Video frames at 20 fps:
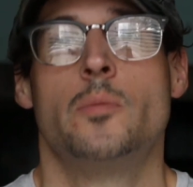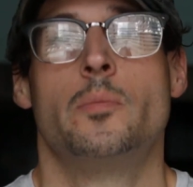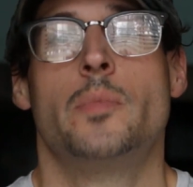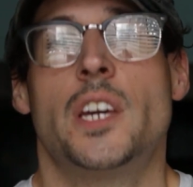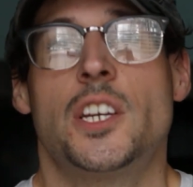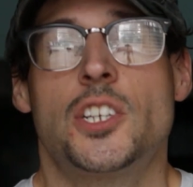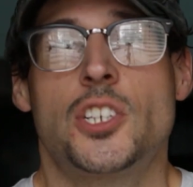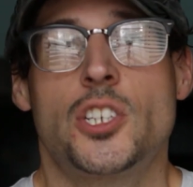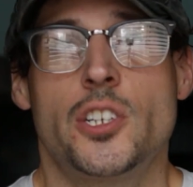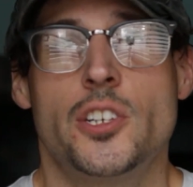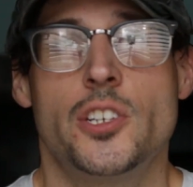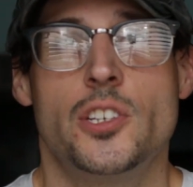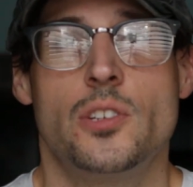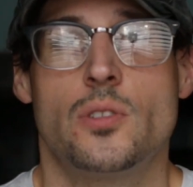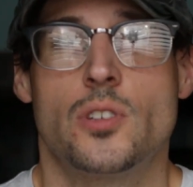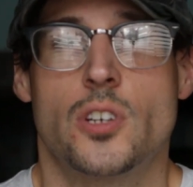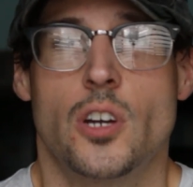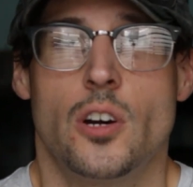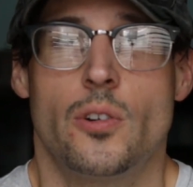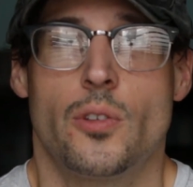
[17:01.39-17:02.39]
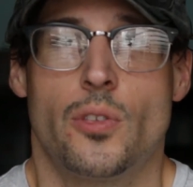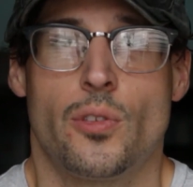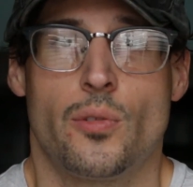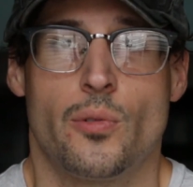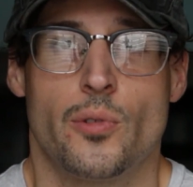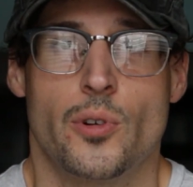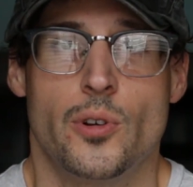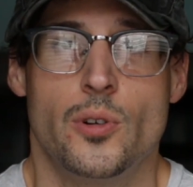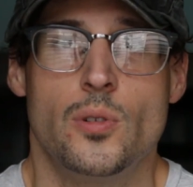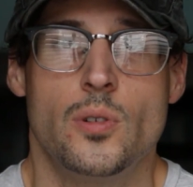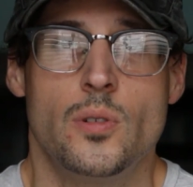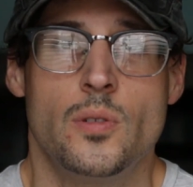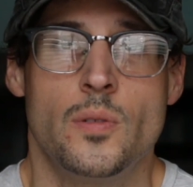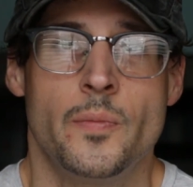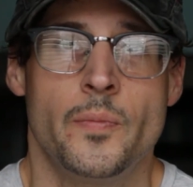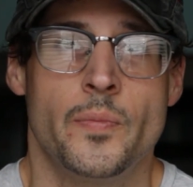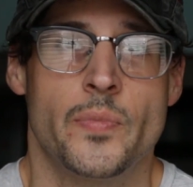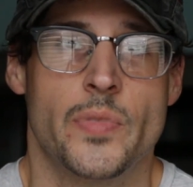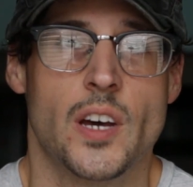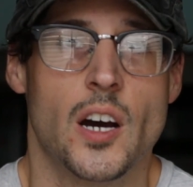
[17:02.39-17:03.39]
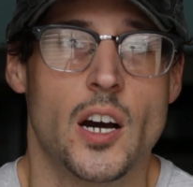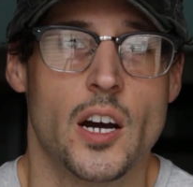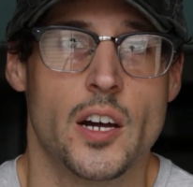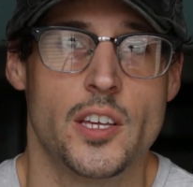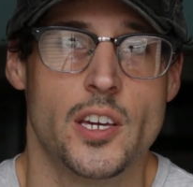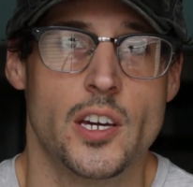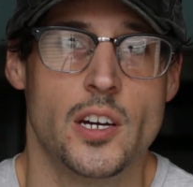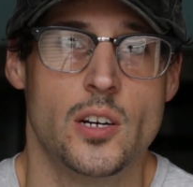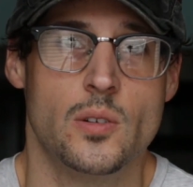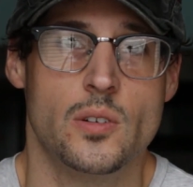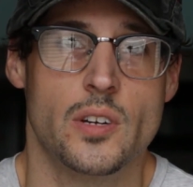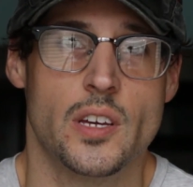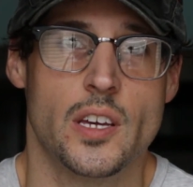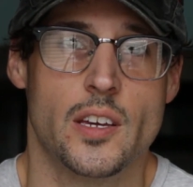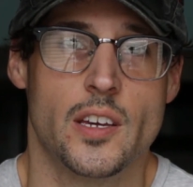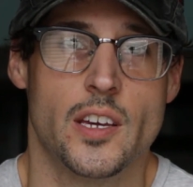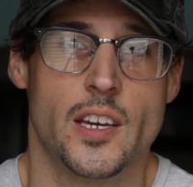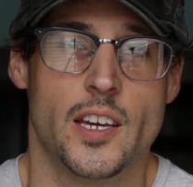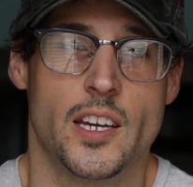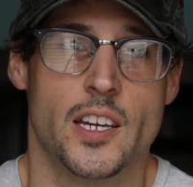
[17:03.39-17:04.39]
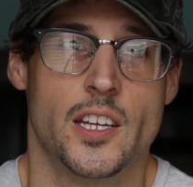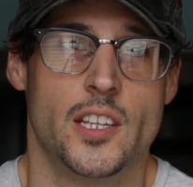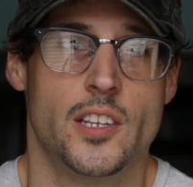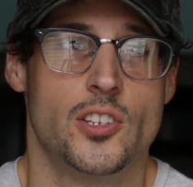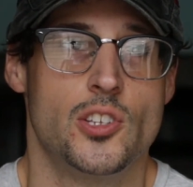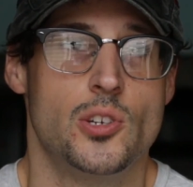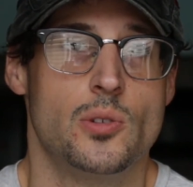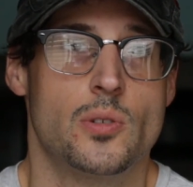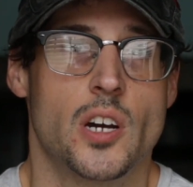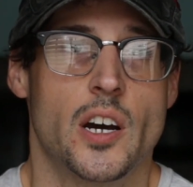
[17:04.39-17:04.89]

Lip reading: make sure you go through the audio and you